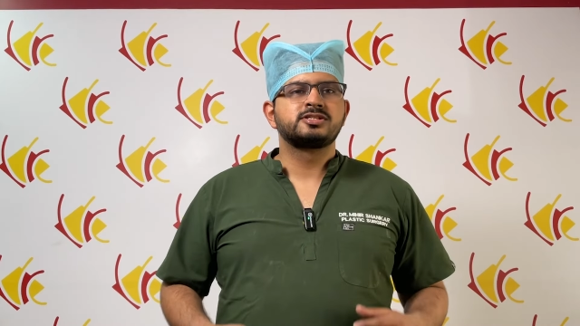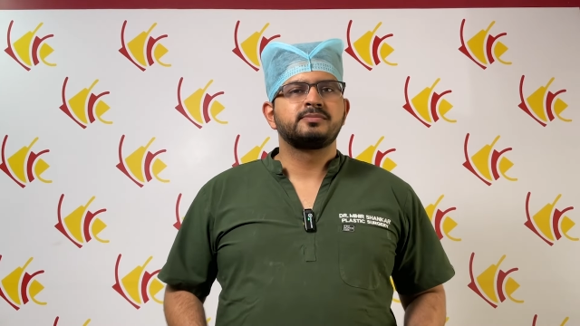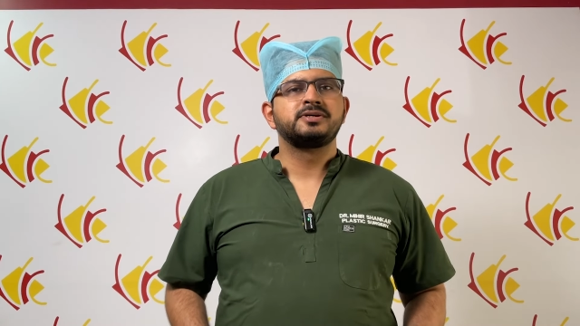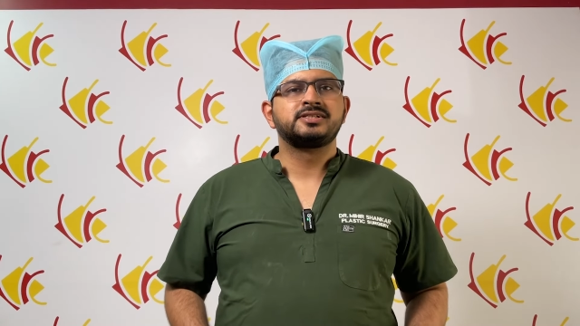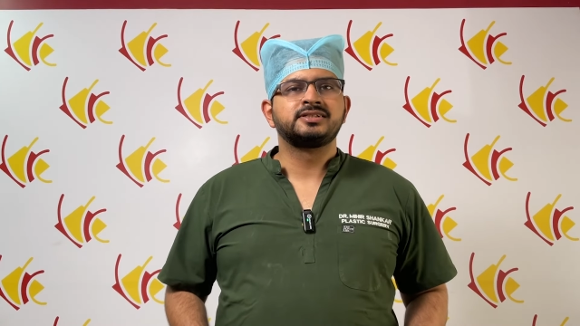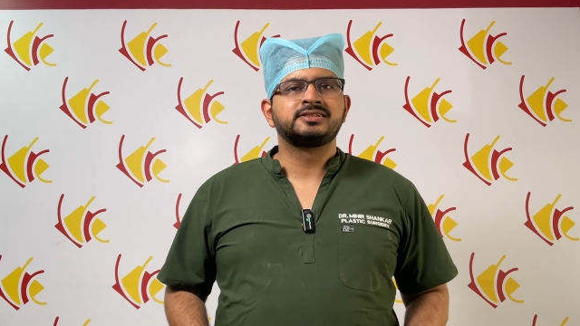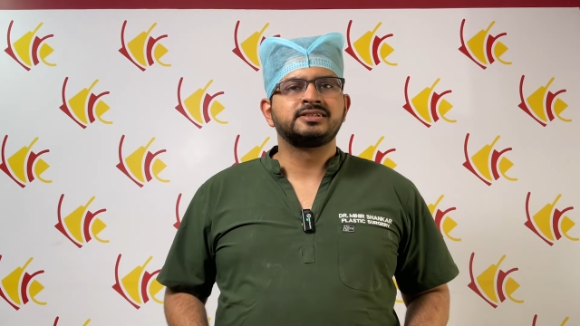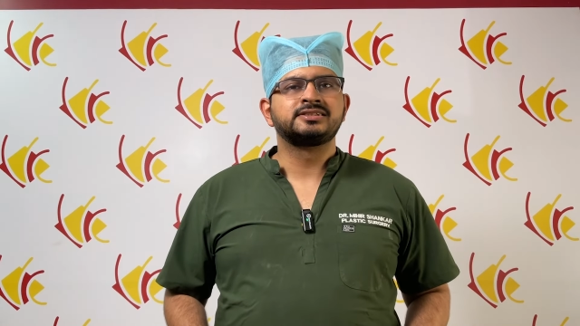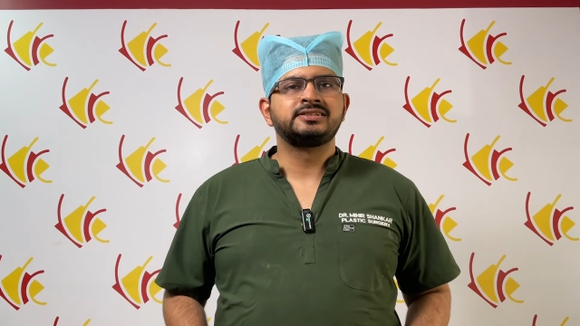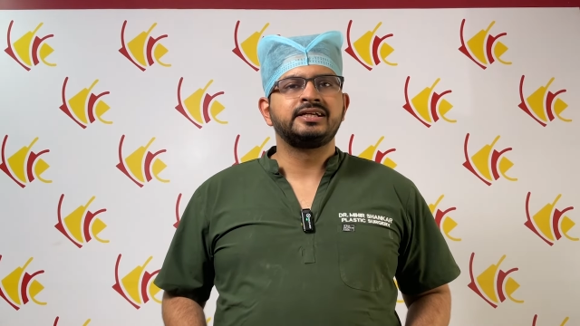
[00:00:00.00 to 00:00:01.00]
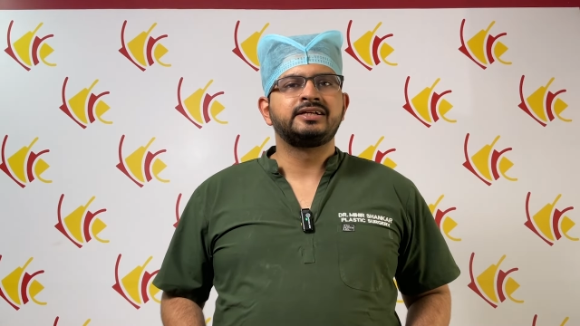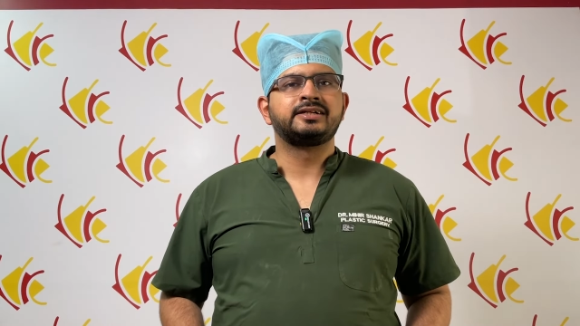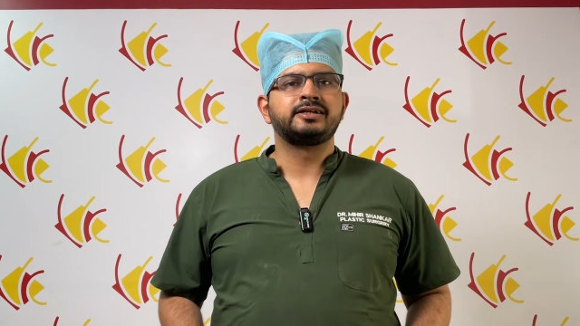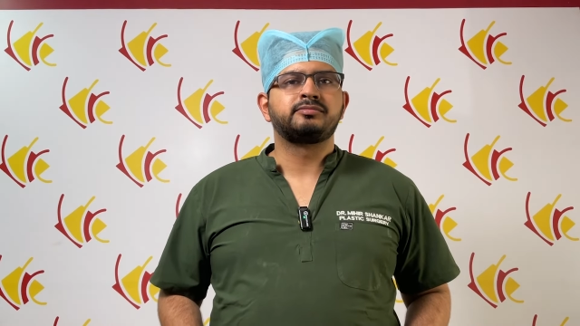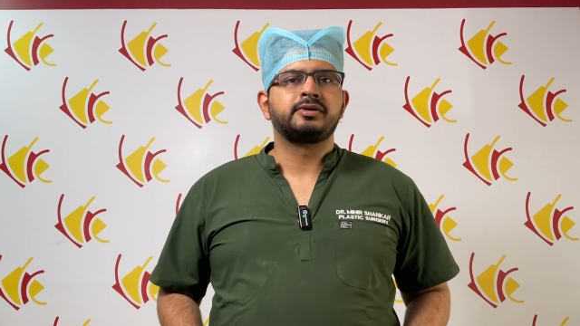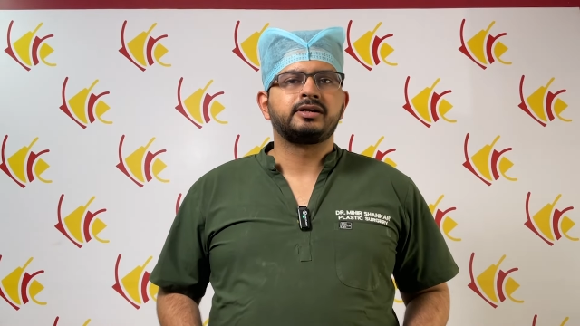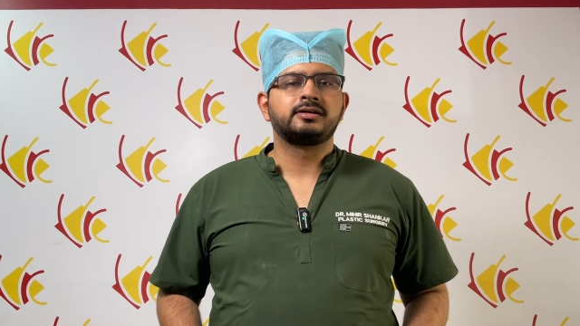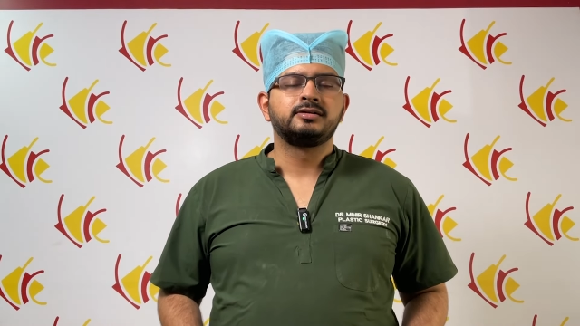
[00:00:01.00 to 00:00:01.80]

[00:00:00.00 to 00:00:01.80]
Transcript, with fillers: sebaceous cysts need treatment?